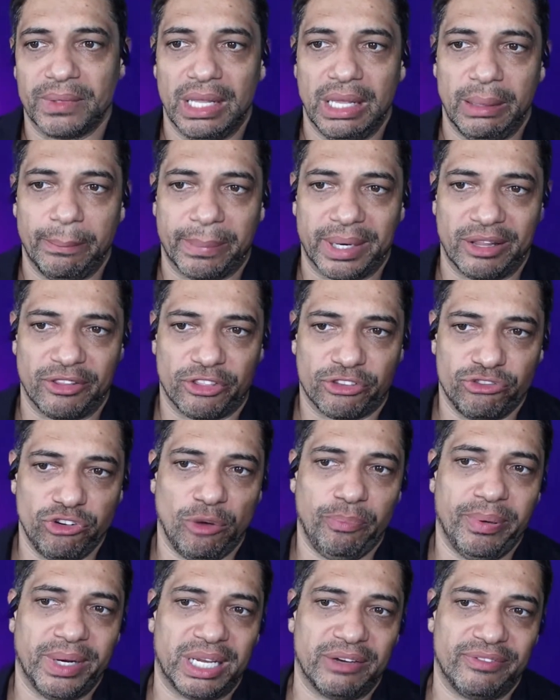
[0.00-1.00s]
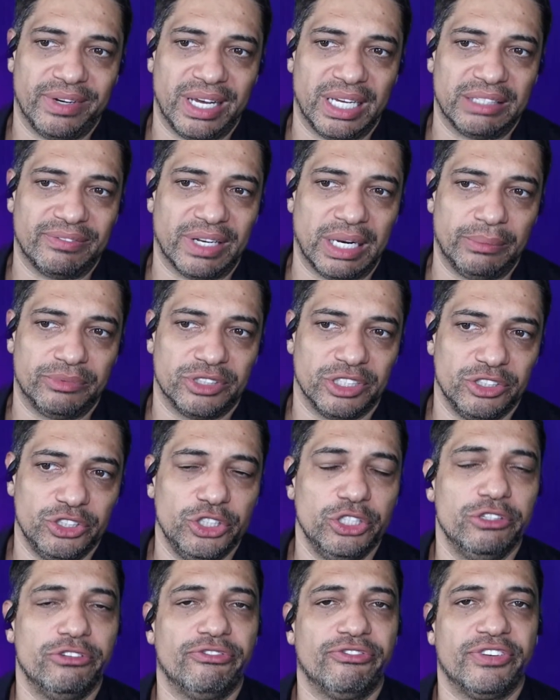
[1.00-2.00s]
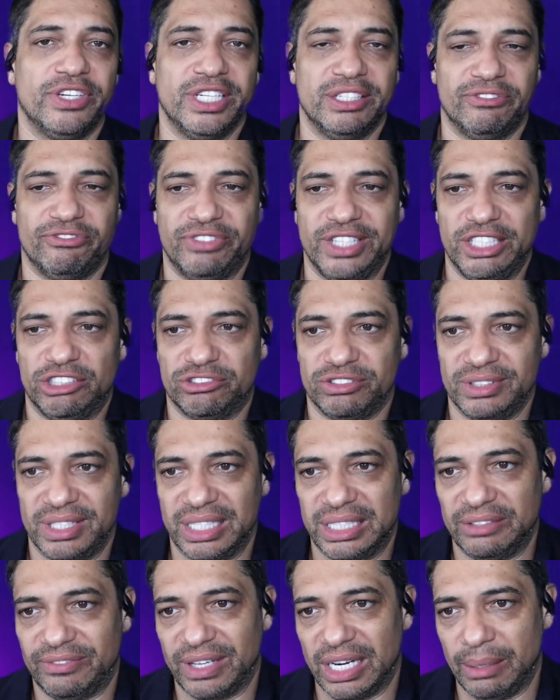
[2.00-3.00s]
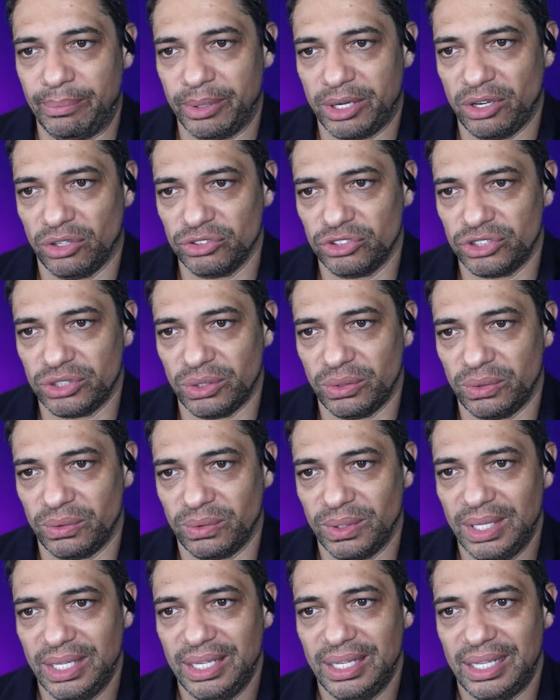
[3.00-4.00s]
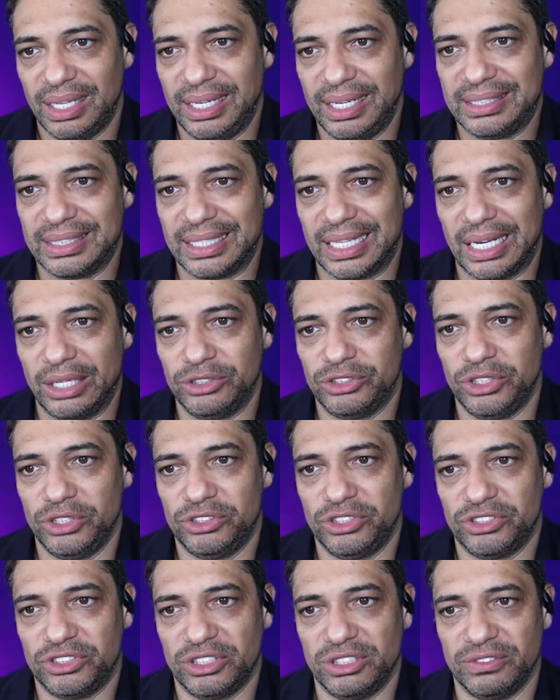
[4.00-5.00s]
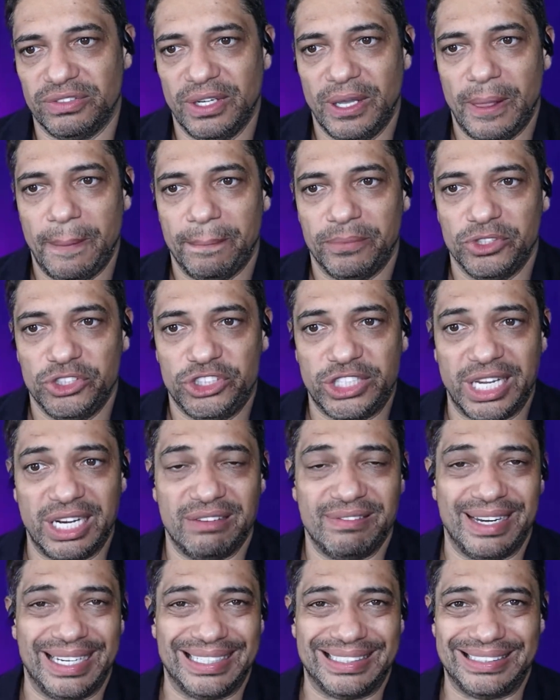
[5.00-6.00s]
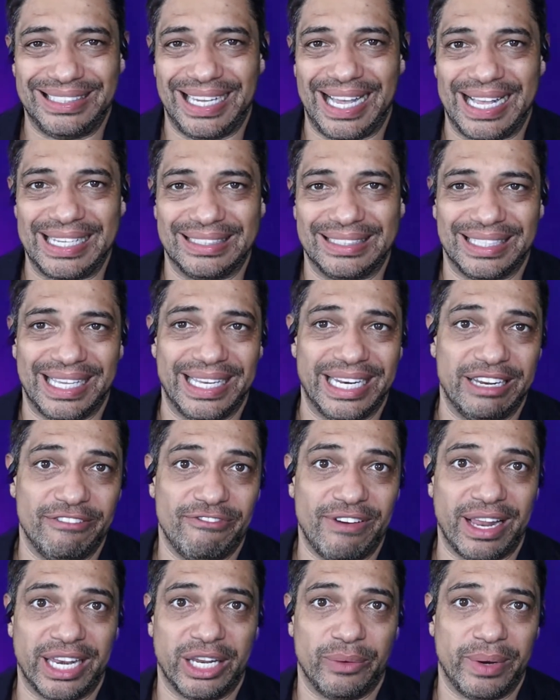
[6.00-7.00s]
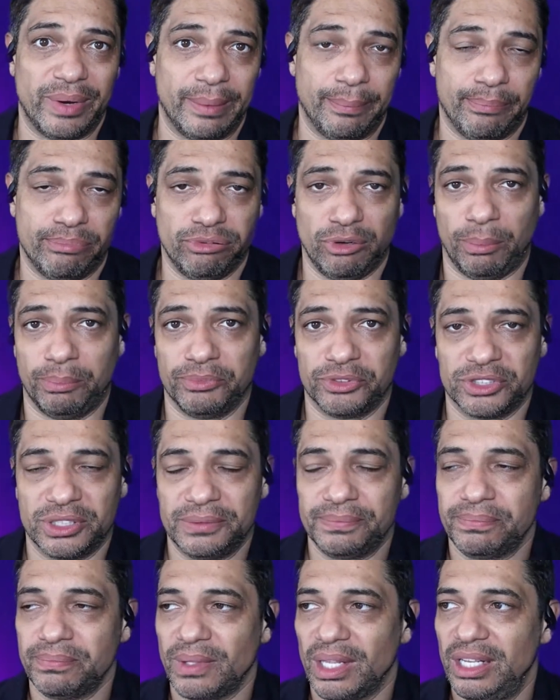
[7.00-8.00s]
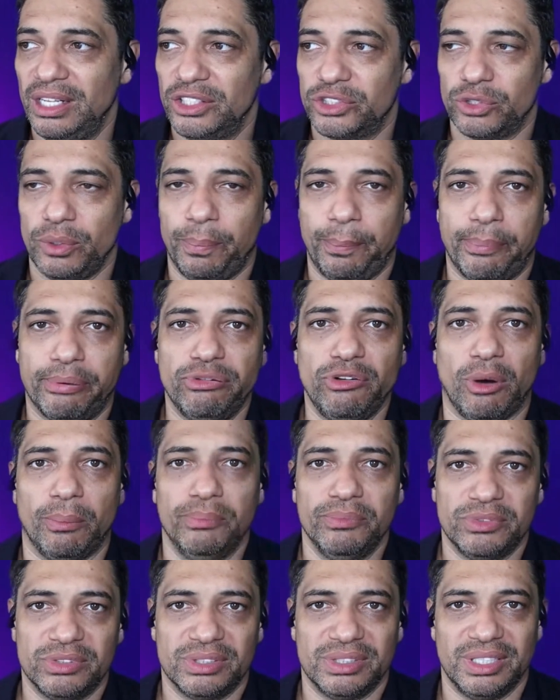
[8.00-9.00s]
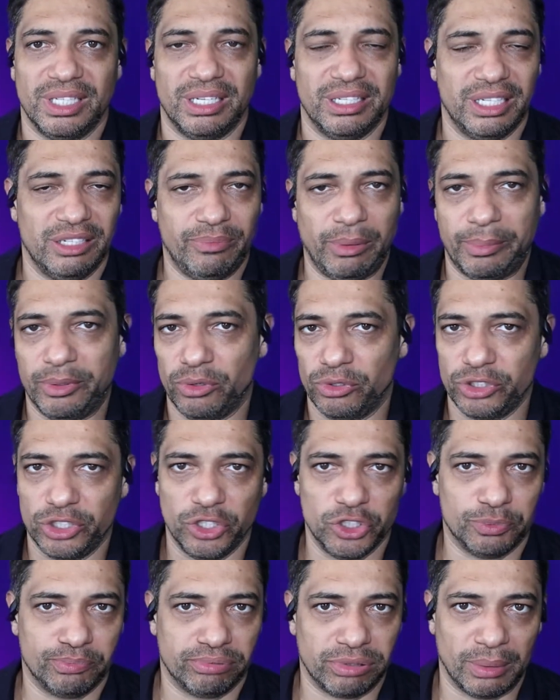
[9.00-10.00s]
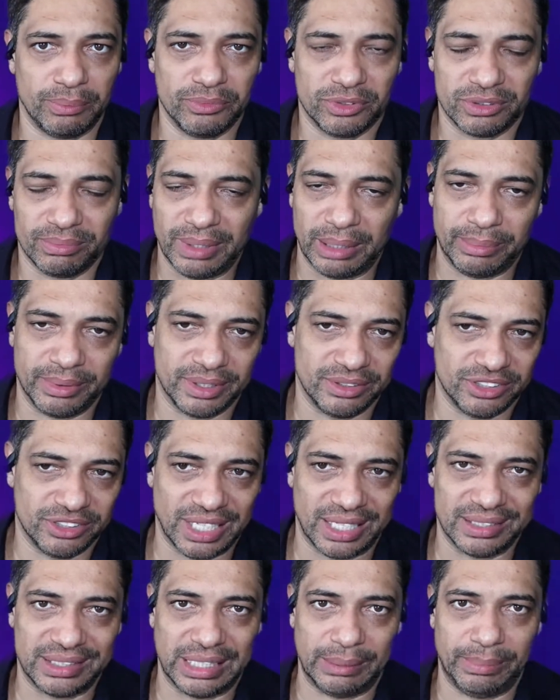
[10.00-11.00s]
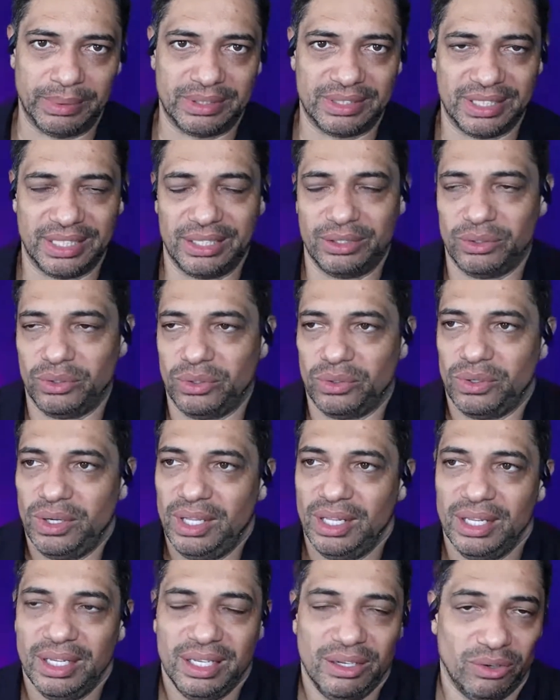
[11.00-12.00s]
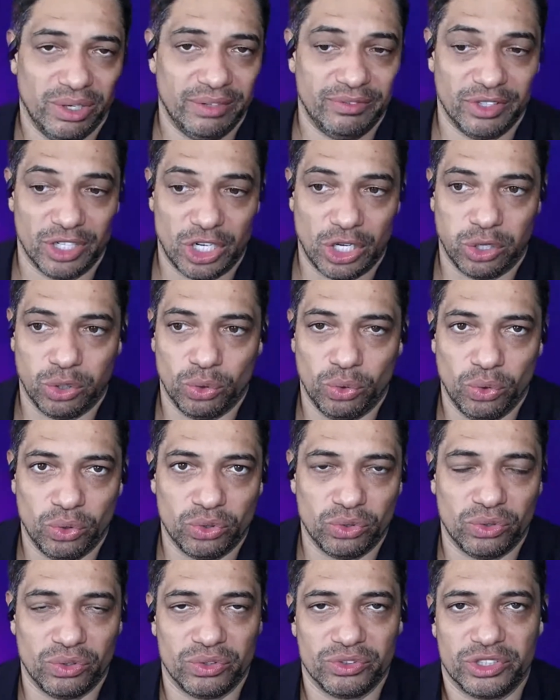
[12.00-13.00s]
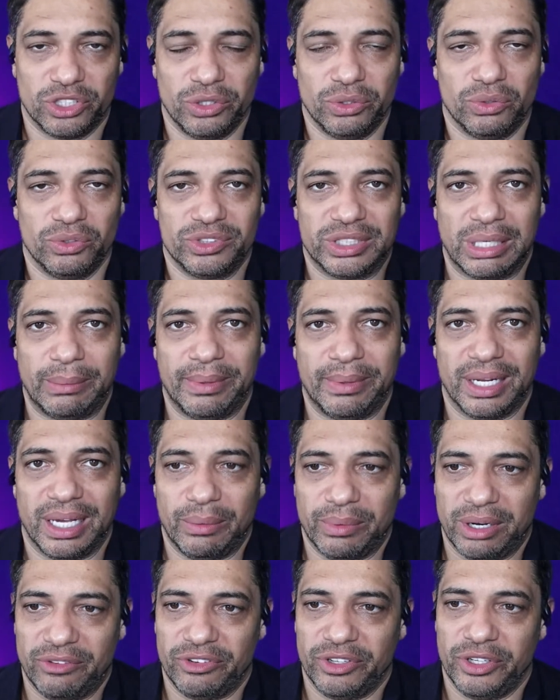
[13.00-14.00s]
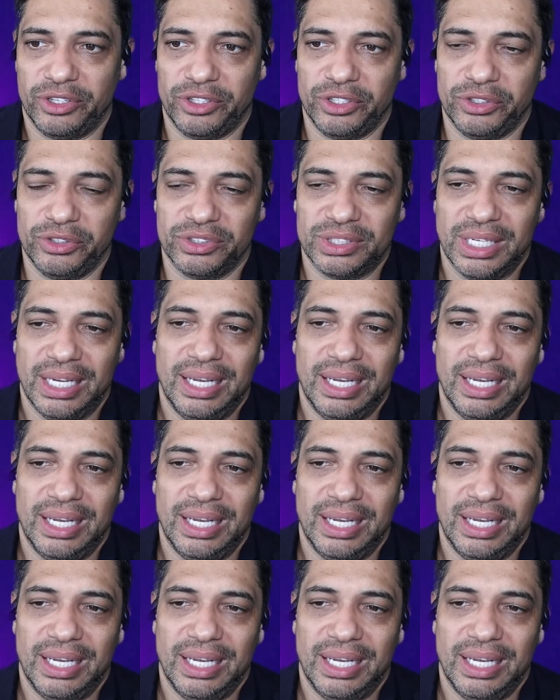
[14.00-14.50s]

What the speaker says: But Anthropic have now developed a new feature in their developer console. And this allows you to sort of generate, test, and evaluate prompts. So prompts, you know, you probably all use prompts, maybe in ChatGPT or even Claude or Google Gemini, whatever you use.